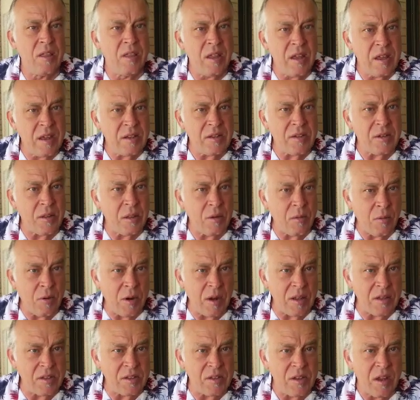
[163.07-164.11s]
These are the
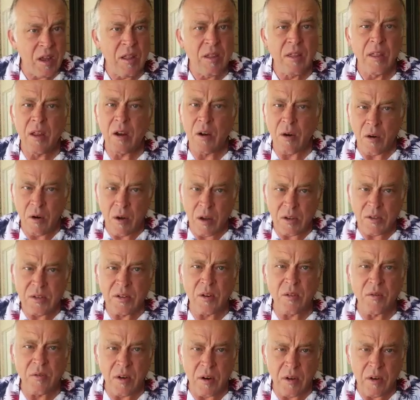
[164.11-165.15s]
ones that are
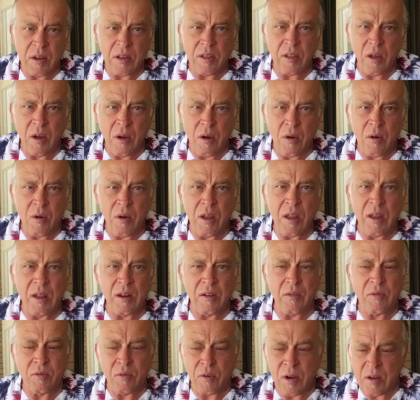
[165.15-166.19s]
also very low
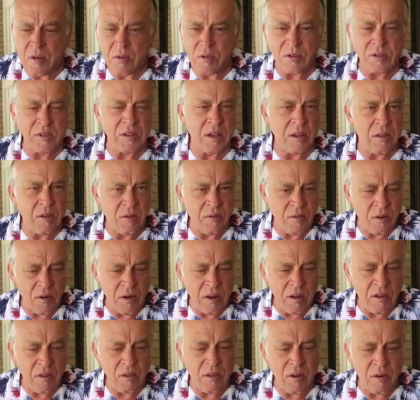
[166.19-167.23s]
in frequency.
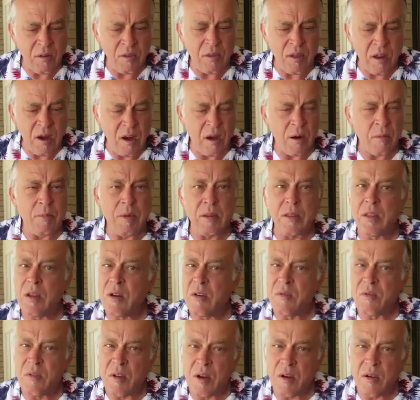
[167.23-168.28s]
They're there, but
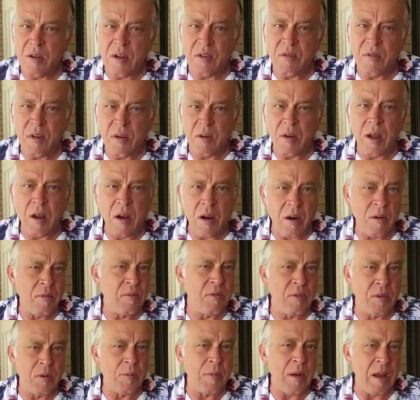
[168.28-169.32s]
they're very, very
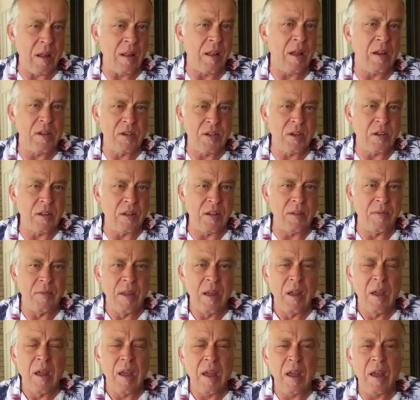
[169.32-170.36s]
harmful biologically.
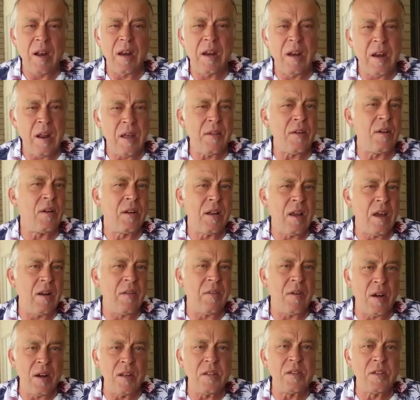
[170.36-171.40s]
And another kind
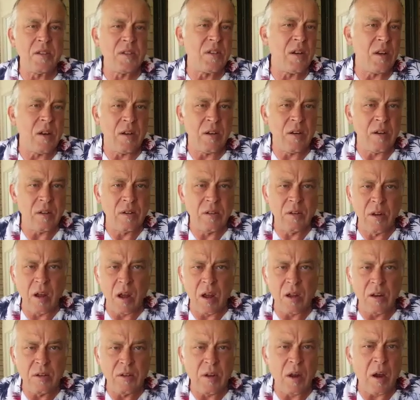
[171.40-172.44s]
of unsung,
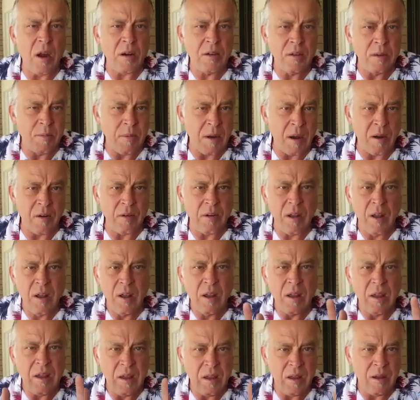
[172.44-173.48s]
talked about
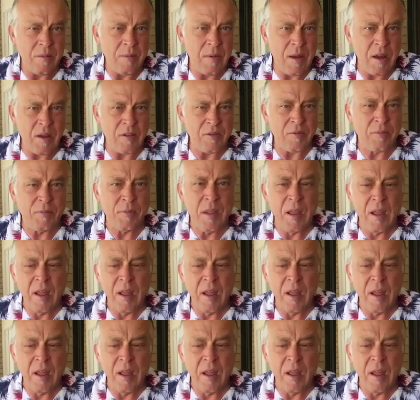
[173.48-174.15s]
EMF.